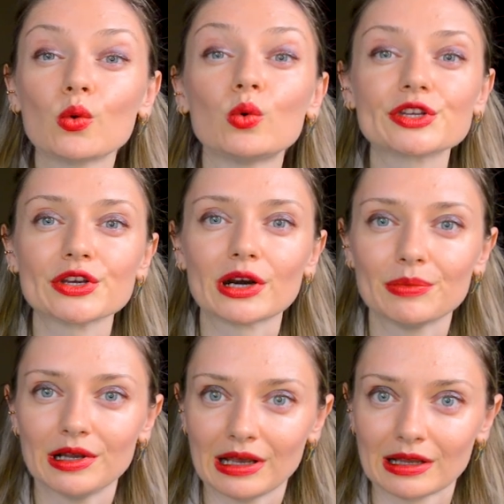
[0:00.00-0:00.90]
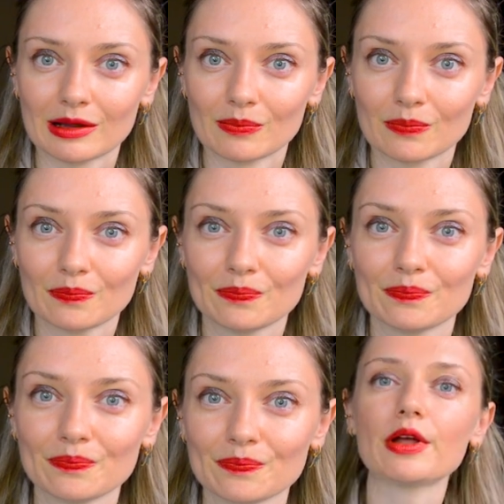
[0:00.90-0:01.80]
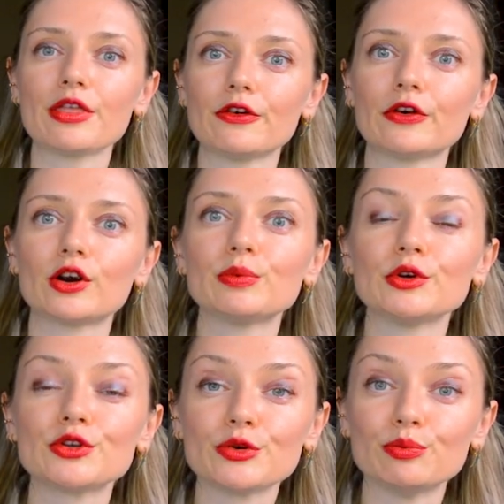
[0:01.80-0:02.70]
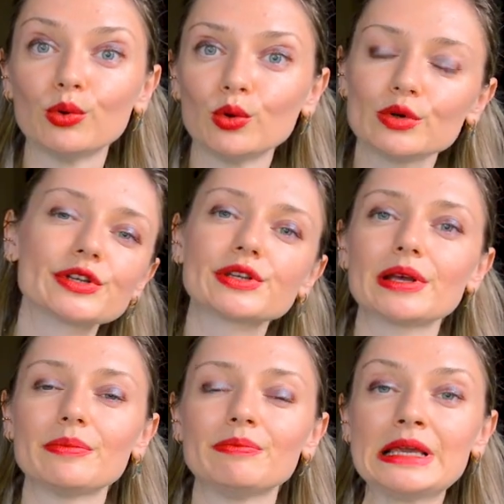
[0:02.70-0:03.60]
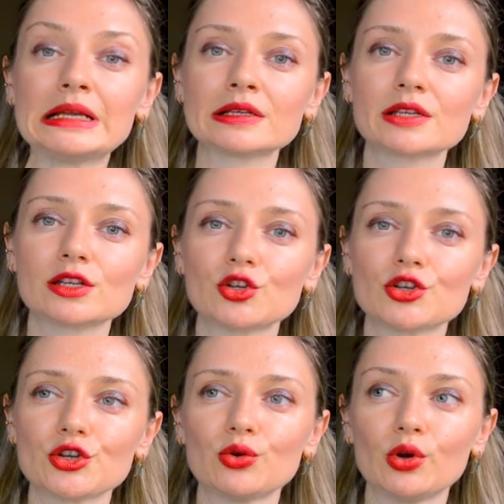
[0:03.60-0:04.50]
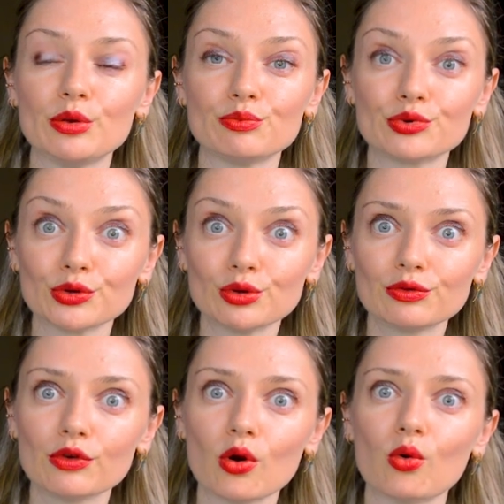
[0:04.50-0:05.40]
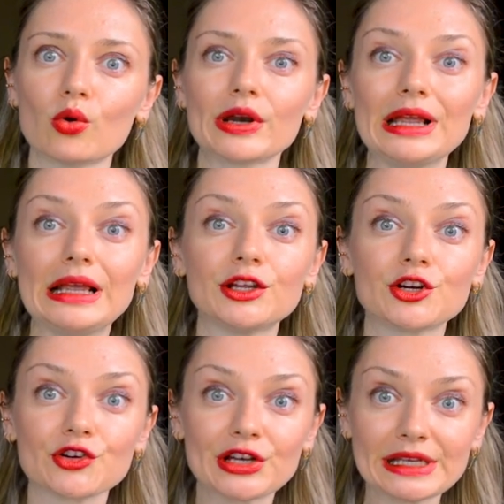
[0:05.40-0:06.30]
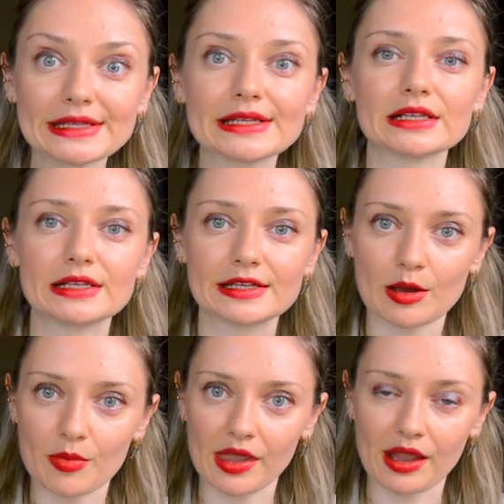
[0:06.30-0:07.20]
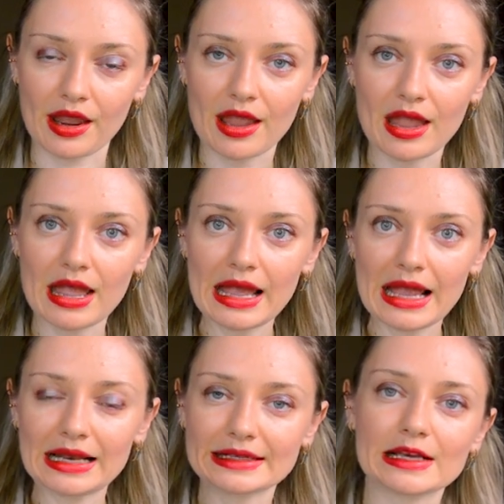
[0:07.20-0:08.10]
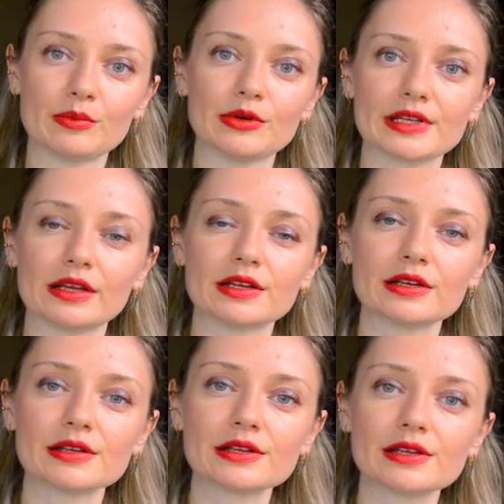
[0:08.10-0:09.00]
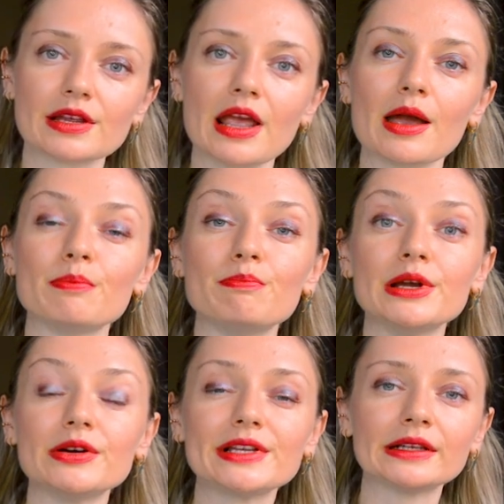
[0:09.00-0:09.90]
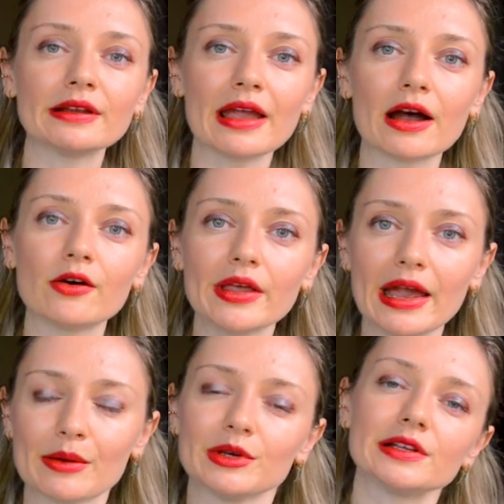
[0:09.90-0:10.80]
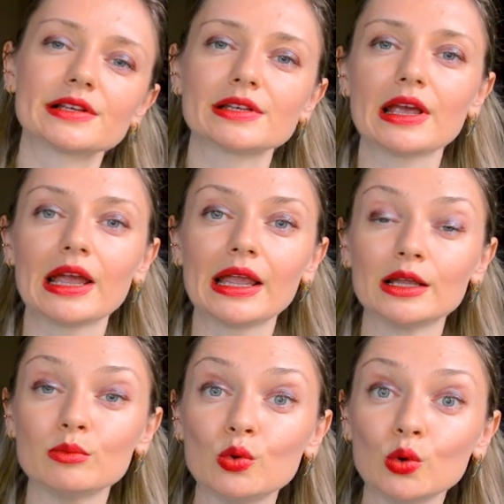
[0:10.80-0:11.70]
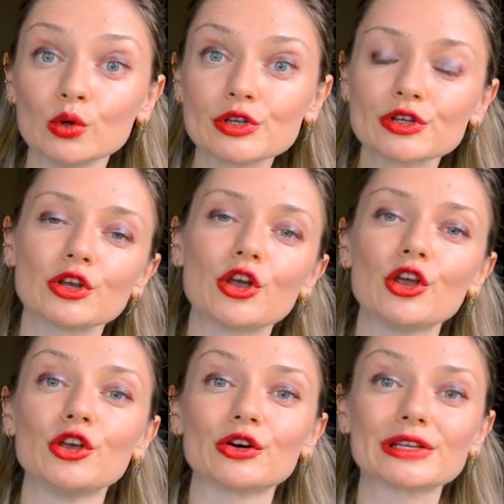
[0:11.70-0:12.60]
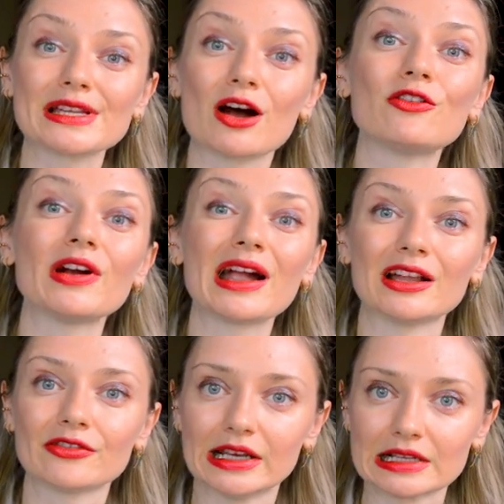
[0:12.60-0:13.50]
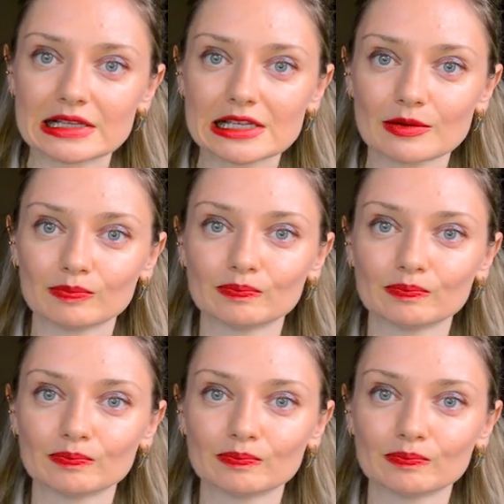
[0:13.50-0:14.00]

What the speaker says: What's your opinion? The verb to boost means to improve or increase something. An example sentence, building healthy habits can boost your self-confidence.